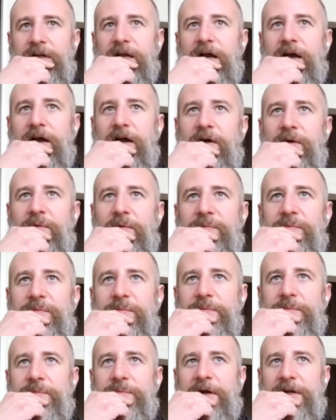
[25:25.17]

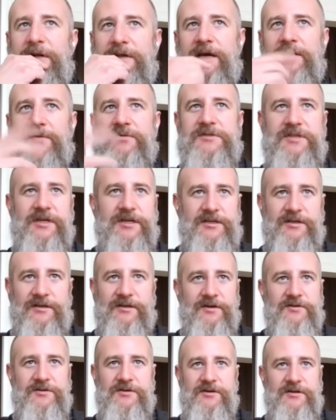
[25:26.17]
My dad was like,
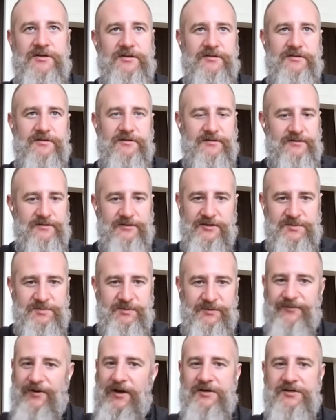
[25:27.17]
there's
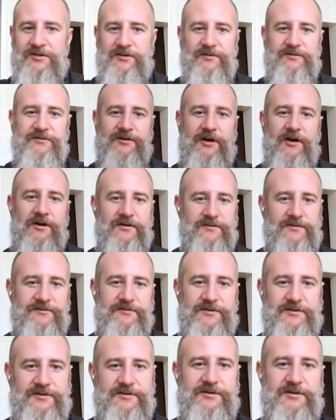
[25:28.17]
professional
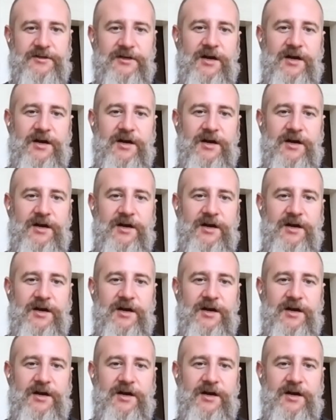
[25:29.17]
photographers.